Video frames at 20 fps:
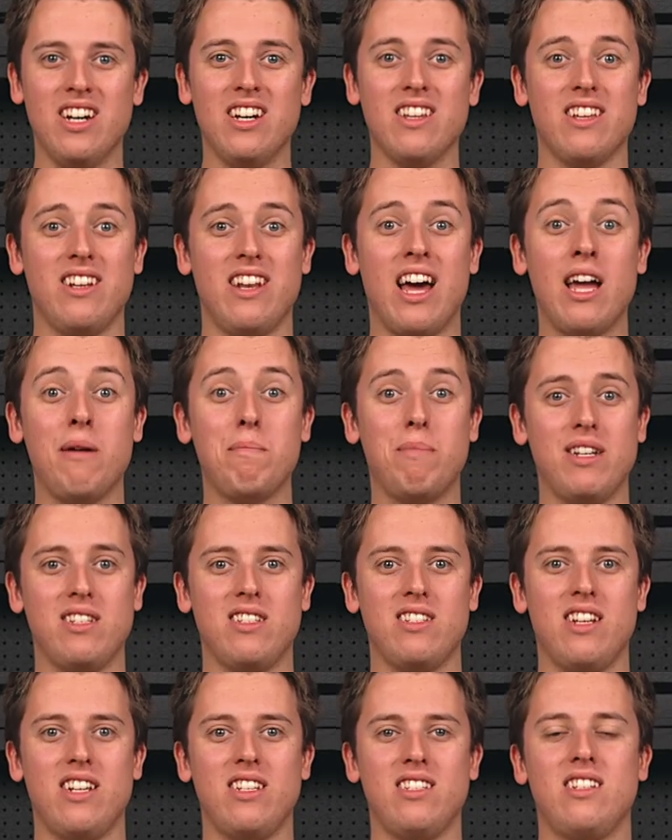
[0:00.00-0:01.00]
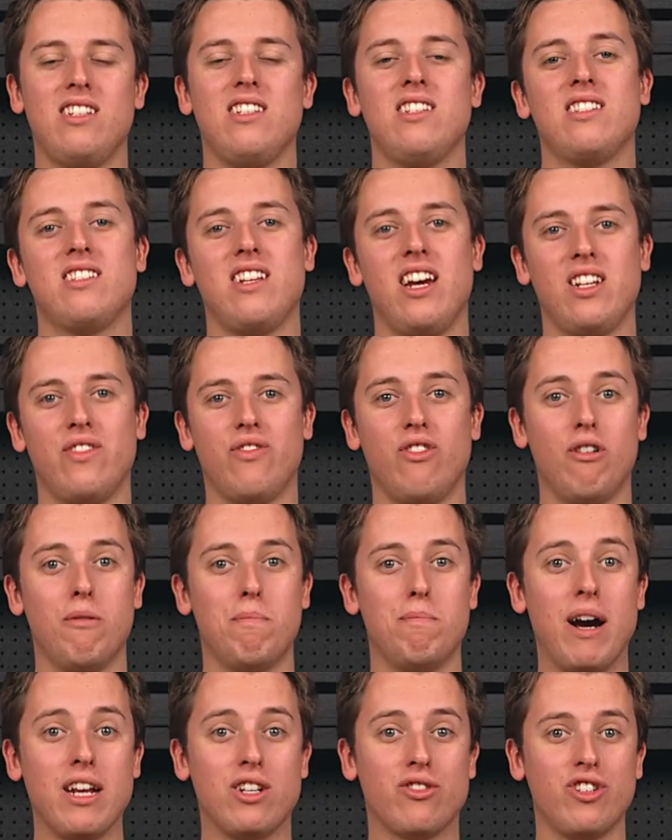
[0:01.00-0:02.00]
The name BCDC stands for
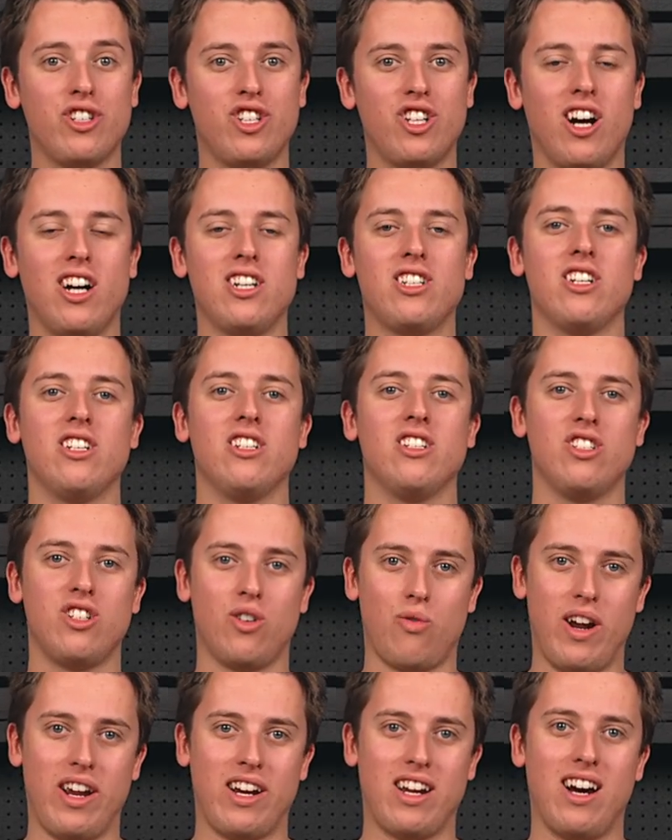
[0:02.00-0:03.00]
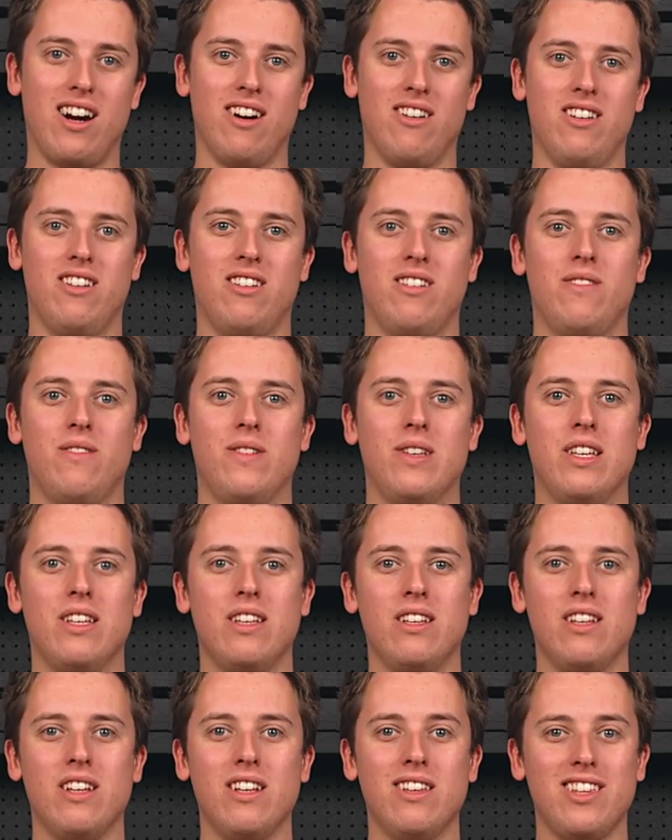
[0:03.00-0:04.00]
Battery Charger Direct Current.
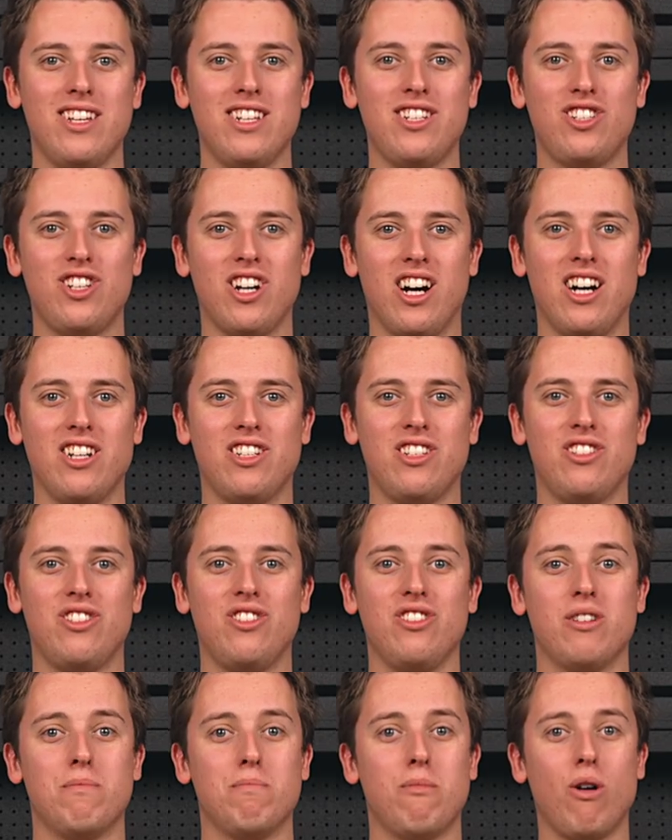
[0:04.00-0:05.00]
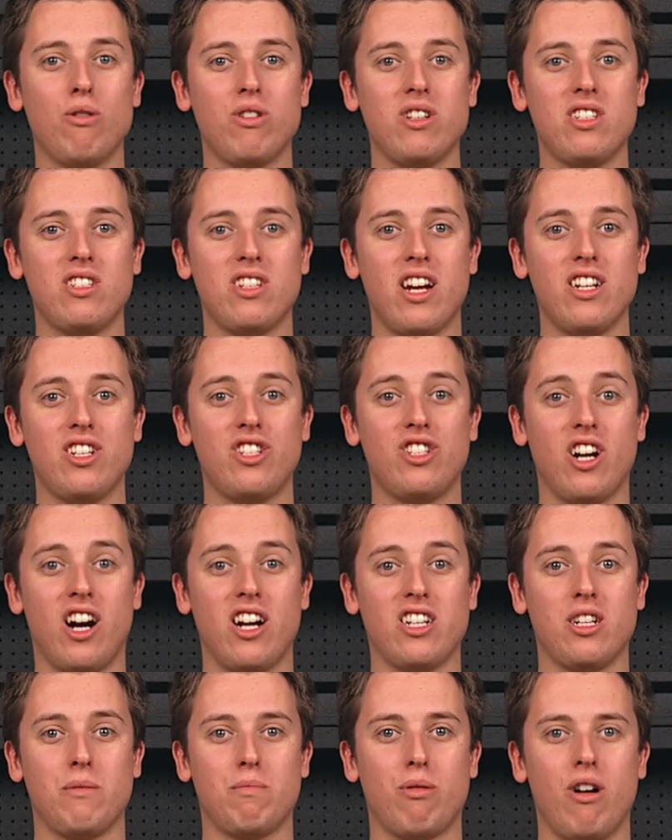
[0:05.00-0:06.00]
These chargers use a multi-stage
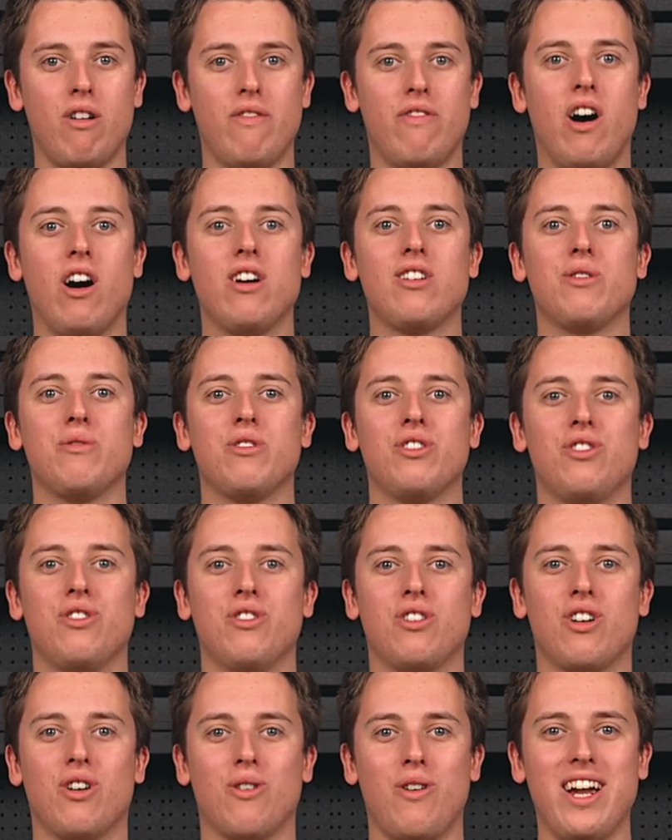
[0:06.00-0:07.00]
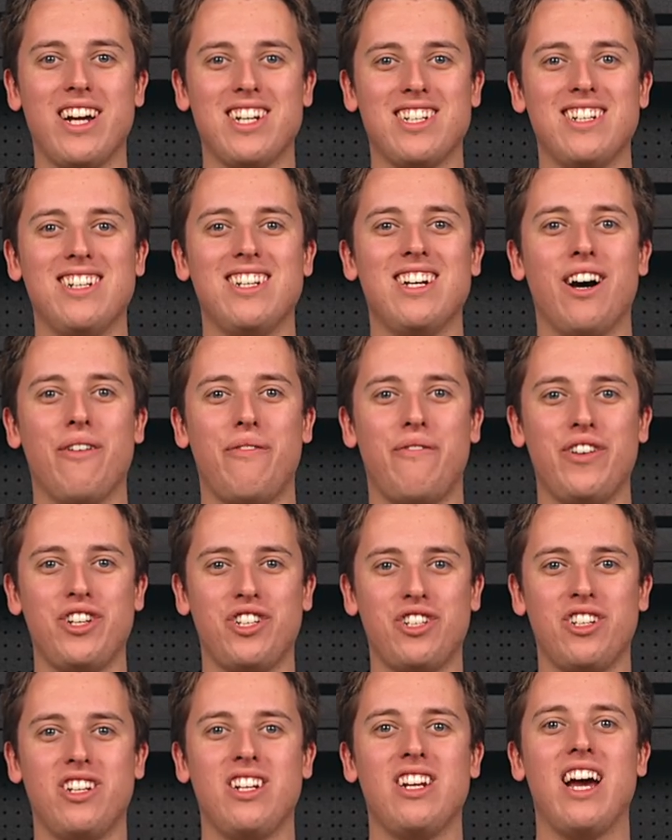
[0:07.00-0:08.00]
charging profile to ensure correct,
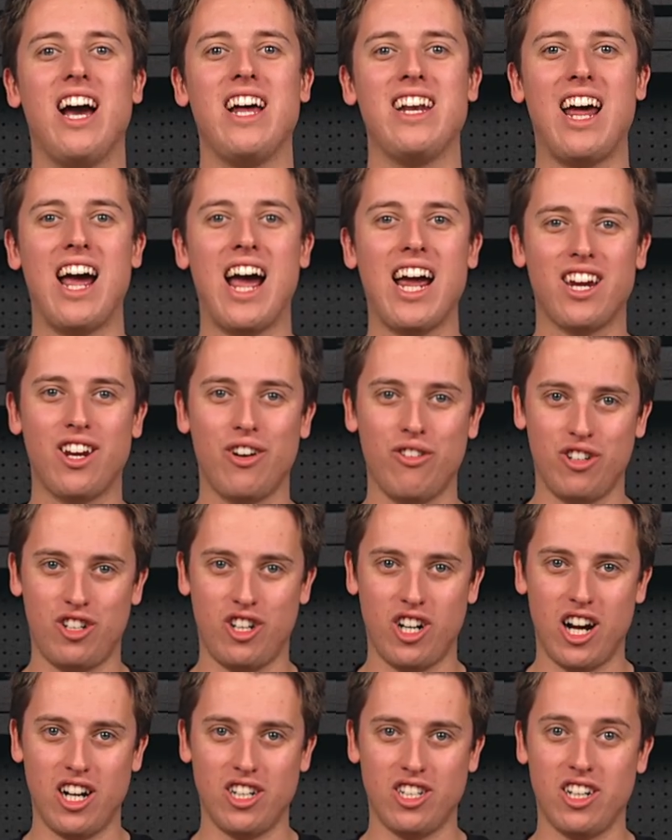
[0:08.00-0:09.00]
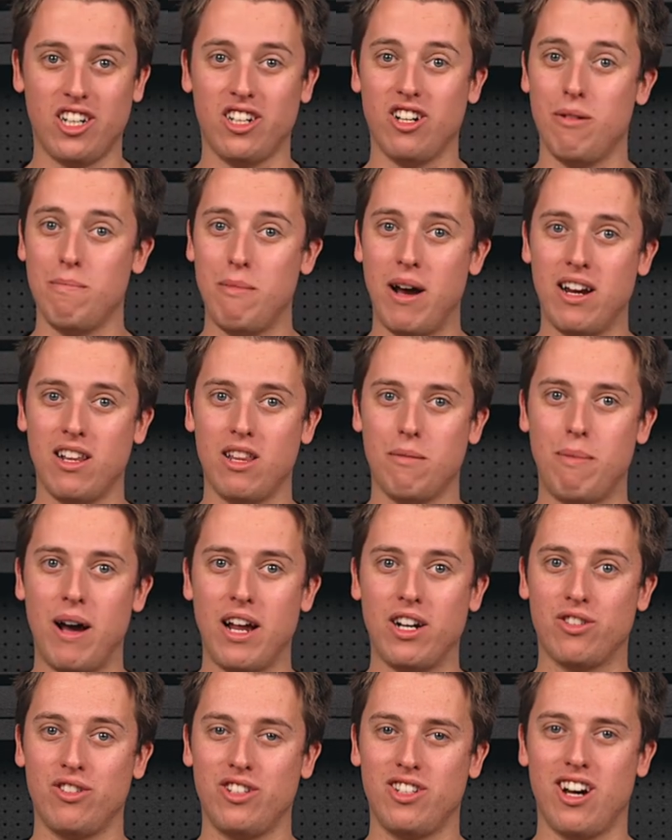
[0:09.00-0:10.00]
efficient, and accurate charging no matter the
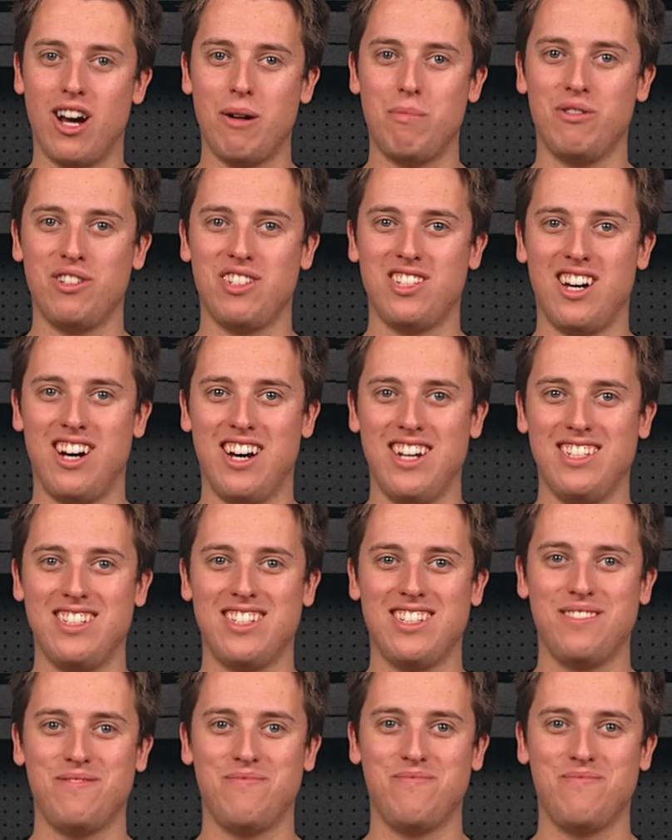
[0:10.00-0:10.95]
battery type or size.